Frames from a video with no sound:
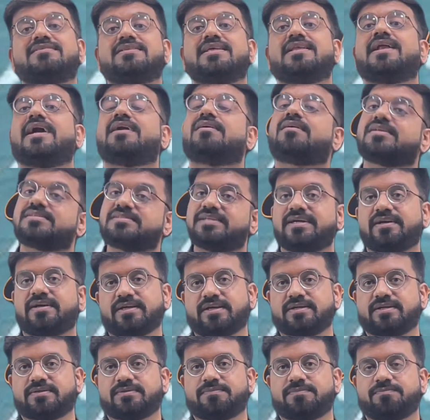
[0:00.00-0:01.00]
the
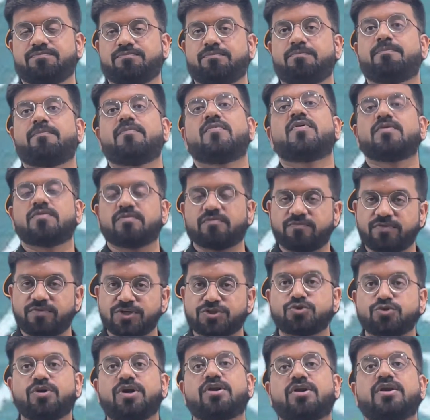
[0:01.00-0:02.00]
electricity. We
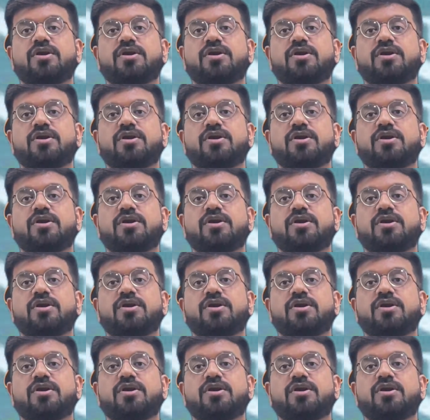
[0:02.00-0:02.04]
should